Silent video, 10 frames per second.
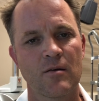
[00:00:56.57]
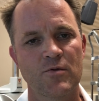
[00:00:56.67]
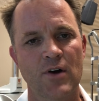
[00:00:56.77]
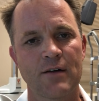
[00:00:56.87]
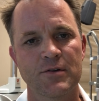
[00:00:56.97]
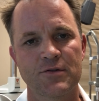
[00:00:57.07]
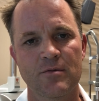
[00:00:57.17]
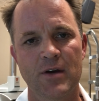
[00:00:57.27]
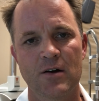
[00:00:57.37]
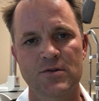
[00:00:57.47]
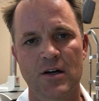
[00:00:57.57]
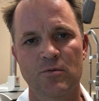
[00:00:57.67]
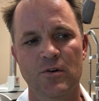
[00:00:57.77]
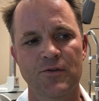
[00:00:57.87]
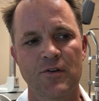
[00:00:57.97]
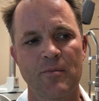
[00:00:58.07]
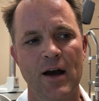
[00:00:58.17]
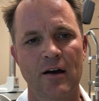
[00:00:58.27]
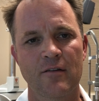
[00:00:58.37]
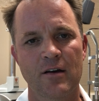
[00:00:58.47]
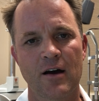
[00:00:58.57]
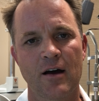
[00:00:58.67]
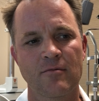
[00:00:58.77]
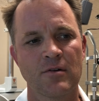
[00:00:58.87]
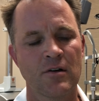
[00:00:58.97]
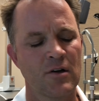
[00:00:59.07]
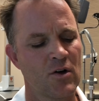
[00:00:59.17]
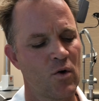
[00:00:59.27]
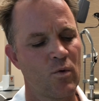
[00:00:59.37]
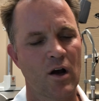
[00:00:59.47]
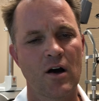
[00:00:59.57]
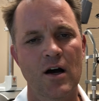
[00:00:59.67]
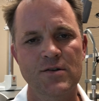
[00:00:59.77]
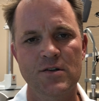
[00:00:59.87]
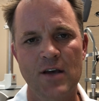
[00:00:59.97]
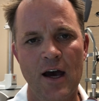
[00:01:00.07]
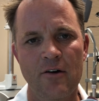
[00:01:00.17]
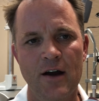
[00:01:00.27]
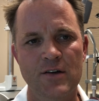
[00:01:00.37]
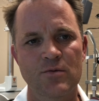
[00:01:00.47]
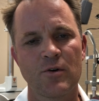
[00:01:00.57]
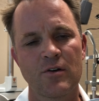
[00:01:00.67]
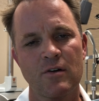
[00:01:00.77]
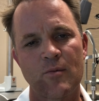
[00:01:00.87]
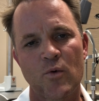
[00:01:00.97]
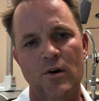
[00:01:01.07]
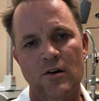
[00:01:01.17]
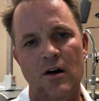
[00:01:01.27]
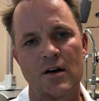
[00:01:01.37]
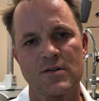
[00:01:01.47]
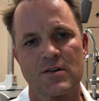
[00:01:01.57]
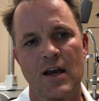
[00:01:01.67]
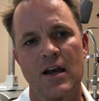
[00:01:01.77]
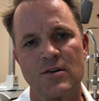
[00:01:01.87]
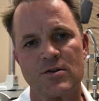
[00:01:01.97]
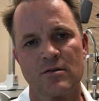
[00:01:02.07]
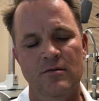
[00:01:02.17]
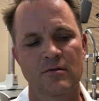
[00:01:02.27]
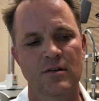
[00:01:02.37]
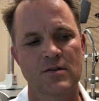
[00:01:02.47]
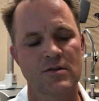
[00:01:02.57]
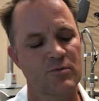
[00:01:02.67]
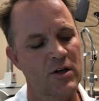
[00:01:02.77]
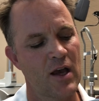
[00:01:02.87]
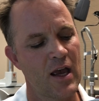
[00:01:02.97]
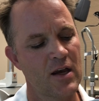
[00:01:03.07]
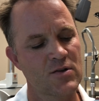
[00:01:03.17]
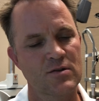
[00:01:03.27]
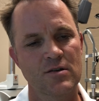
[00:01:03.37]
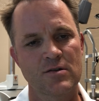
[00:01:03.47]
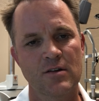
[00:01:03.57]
travels from the outside world to the back of the eye. What causes cataracts? Well, the number one cause is age. As we age, this